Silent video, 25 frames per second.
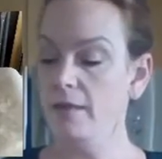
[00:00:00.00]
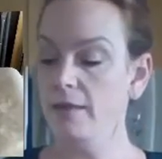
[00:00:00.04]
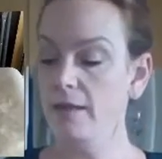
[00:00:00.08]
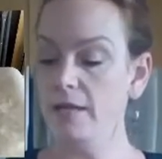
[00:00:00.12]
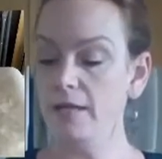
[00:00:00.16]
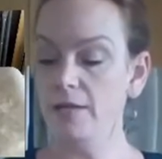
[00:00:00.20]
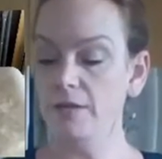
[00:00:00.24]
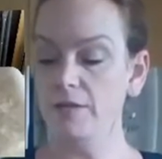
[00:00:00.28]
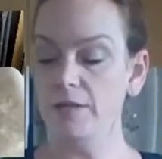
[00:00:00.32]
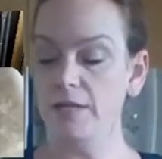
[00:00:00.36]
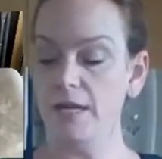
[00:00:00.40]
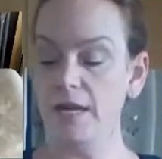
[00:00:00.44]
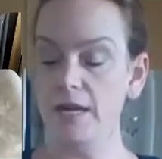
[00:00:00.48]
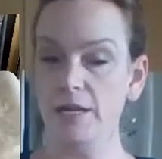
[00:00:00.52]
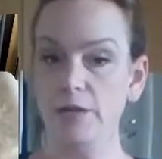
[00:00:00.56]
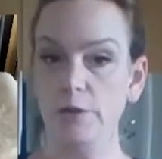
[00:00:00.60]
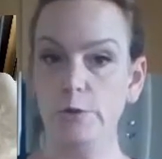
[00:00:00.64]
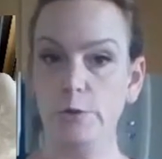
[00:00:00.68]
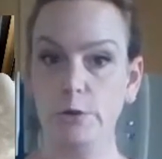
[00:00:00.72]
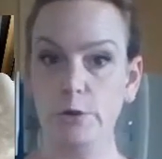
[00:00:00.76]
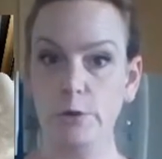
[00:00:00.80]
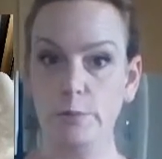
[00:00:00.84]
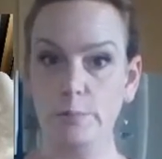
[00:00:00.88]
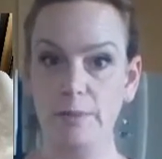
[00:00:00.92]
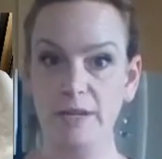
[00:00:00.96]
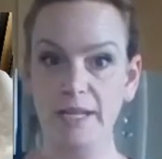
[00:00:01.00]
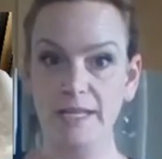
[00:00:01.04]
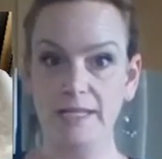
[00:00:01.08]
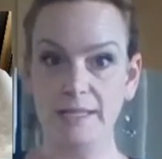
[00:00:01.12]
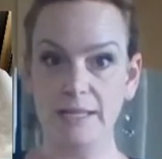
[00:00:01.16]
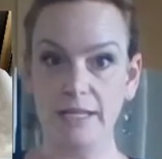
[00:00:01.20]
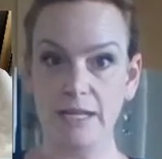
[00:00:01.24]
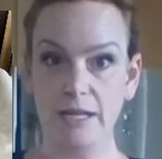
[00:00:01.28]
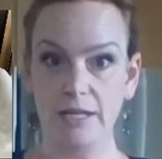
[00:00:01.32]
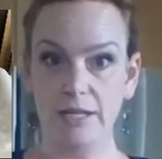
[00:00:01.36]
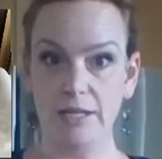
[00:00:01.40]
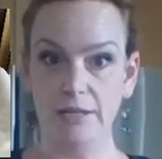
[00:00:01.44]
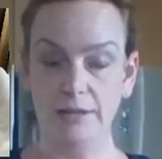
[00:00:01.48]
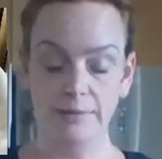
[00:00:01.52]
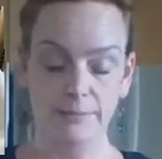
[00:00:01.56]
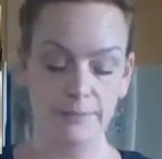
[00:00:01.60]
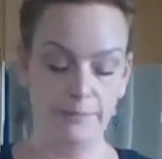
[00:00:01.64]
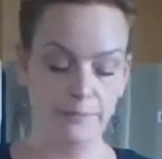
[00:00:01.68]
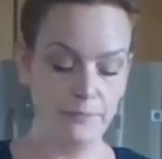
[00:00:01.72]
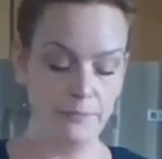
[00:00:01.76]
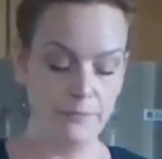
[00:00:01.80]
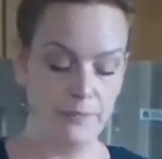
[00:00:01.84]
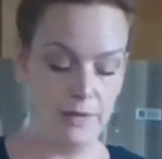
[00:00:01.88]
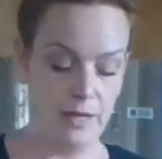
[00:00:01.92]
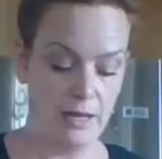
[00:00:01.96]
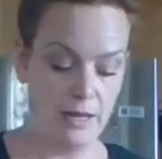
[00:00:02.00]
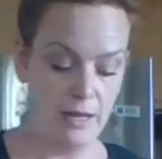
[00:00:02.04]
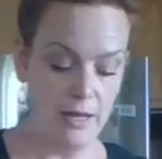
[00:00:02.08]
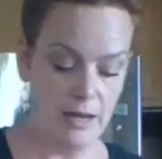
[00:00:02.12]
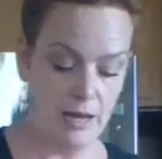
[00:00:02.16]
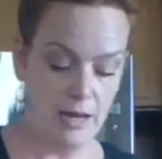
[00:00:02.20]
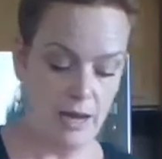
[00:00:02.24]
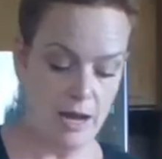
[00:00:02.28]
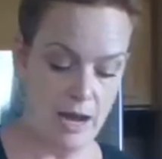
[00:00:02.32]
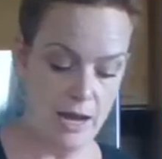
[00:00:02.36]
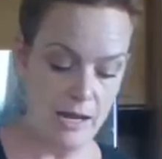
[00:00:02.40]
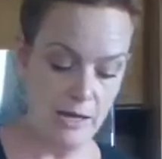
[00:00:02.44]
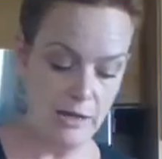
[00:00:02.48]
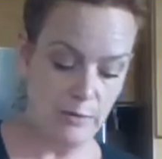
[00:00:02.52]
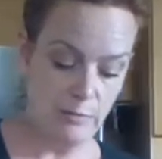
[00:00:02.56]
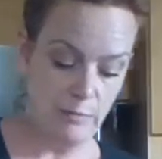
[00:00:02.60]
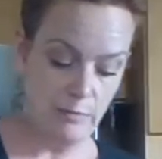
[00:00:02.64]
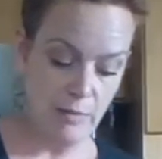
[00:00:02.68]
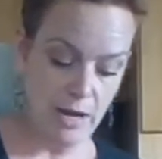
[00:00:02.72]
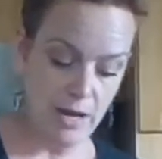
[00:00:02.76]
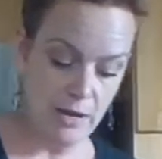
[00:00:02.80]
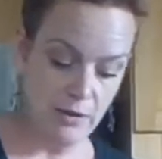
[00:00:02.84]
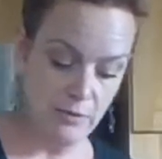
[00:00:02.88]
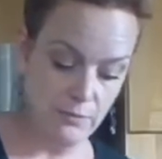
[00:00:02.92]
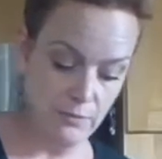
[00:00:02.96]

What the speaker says: And you take your pizza cutter and you make